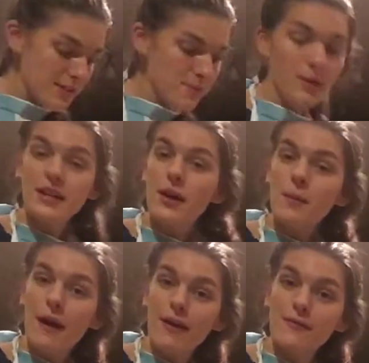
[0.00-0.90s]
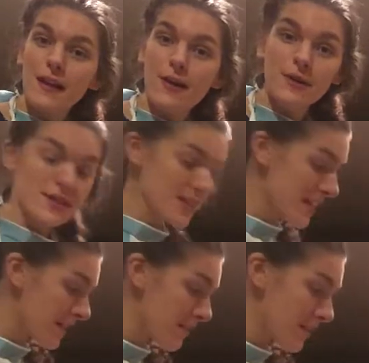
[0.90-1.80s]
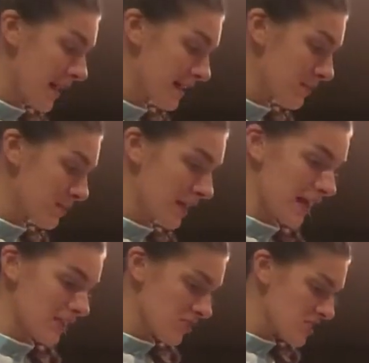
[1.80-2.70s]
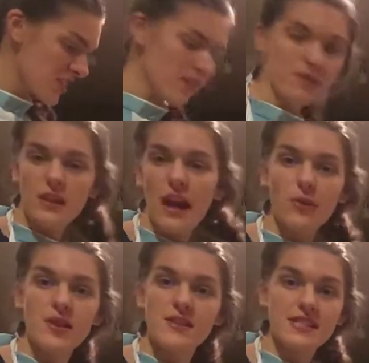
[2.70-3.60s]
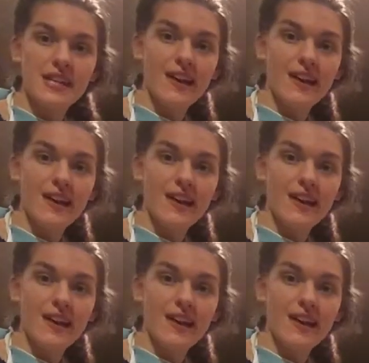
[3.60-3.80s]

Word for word: At this point, our pal flour is gonna come back into play and you're just gonna flour this